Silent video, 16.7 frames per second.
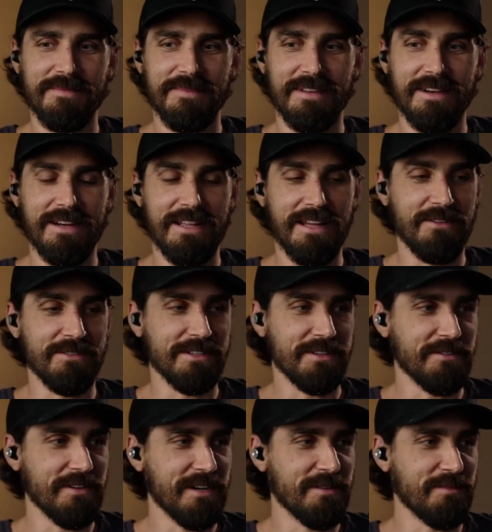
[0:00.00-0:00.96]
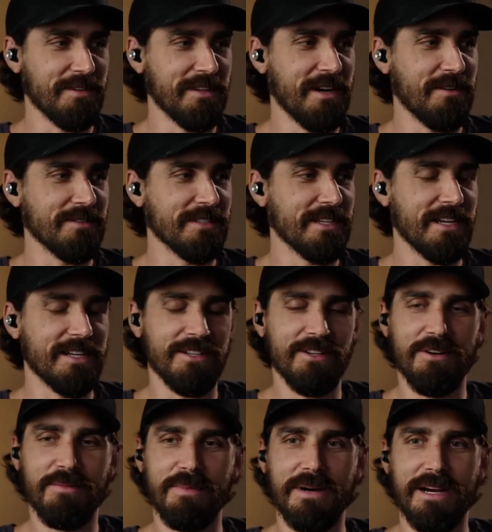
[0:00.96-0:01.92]
Oh, that was incredible. That was
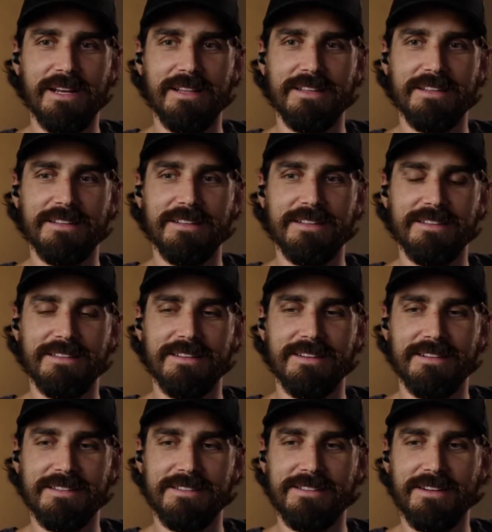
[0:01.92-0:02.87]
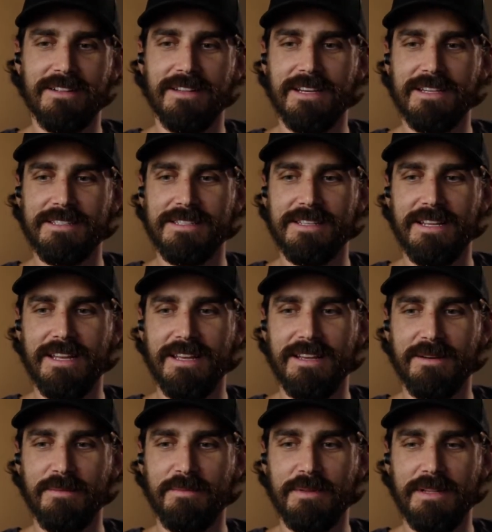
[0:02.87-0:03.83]
Antelope Island in Salt Lake
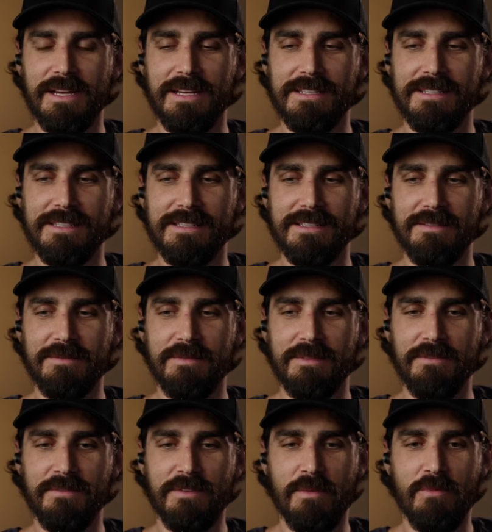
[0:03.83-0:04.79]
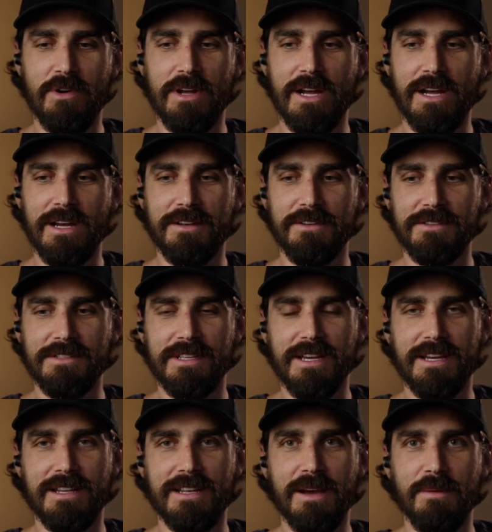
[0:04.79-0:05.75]
City, a place, from what I
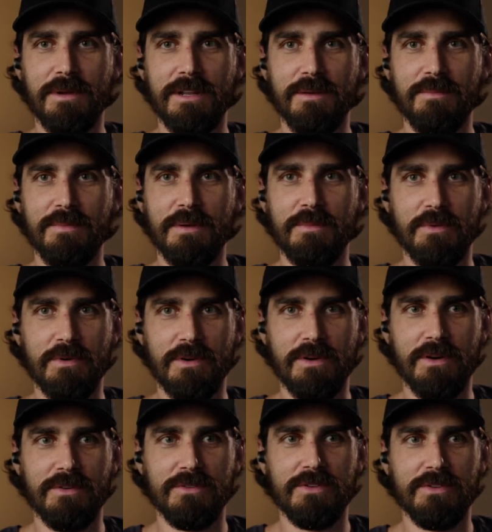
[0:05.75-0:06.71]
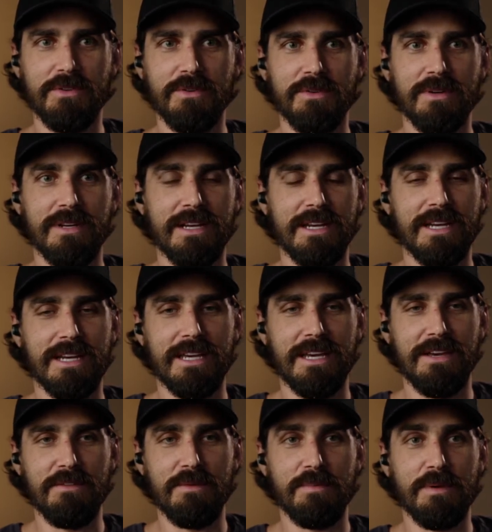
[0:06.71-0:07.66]
understand, not many people go to,
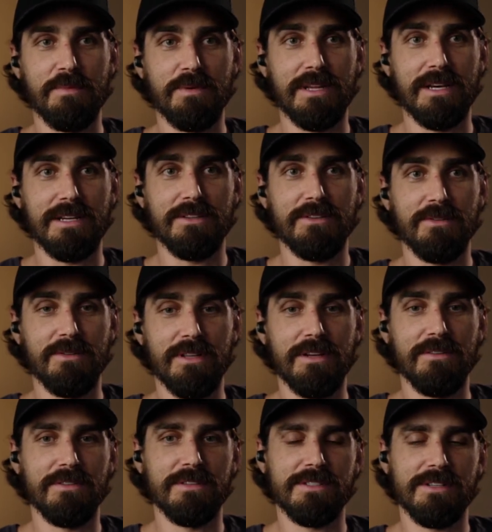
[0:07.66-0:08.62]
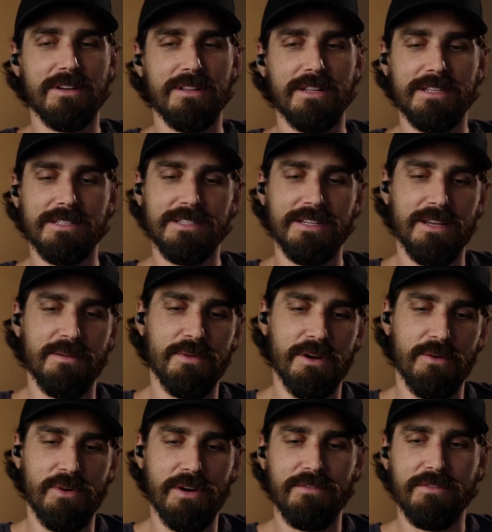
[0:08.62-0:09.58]
even people that do live in Salt Lake City.
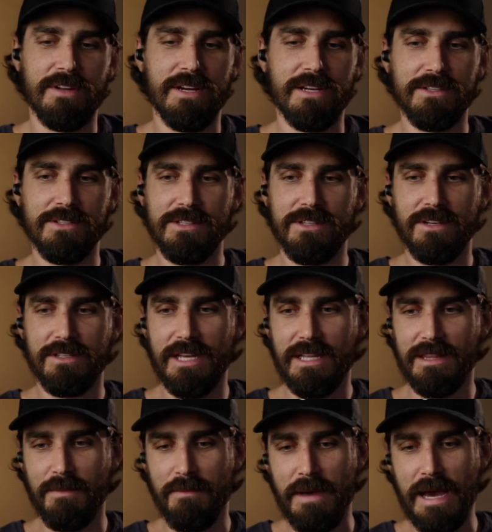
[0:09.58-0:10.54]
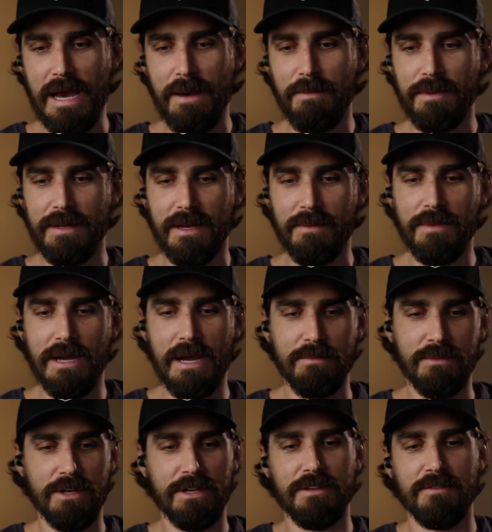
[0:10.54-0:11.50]
My wife and I just looked at the map, and
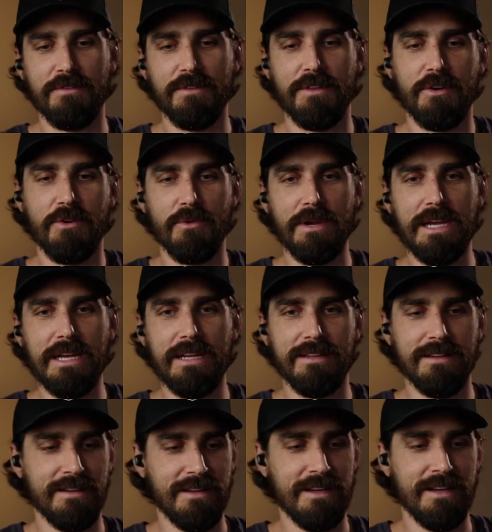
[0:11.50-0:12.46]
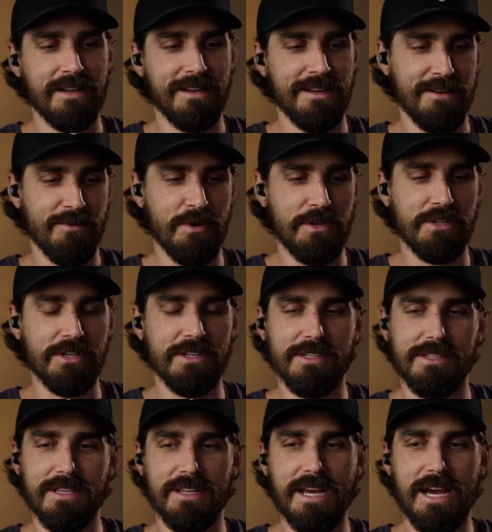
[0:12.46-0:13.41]
I'm looking for the green, which
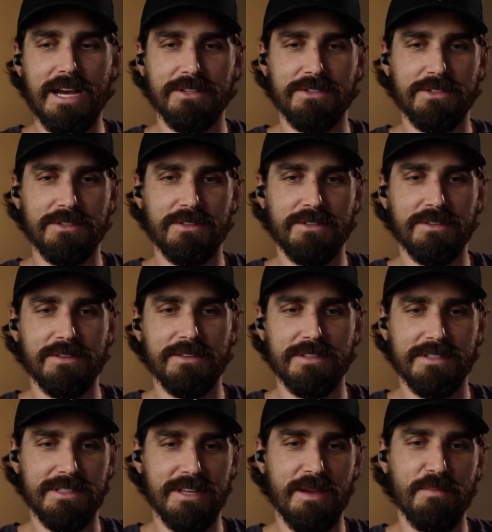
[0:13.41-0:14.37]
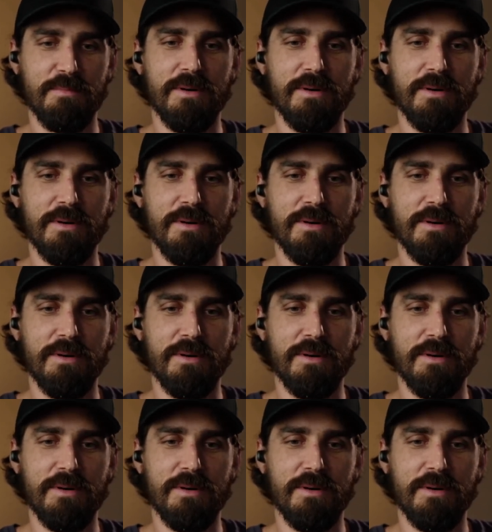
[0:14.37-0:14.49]
is the national or the state